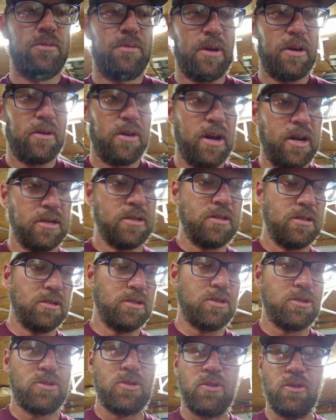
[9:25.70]
my garage is
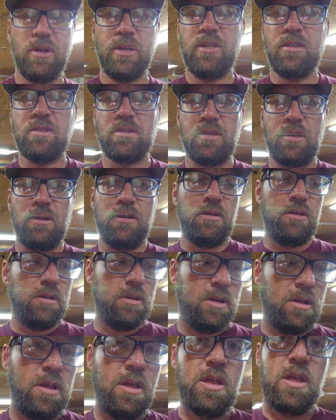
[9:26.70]
destroyed, so
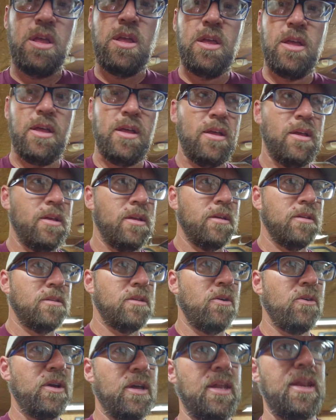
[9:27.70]
don't get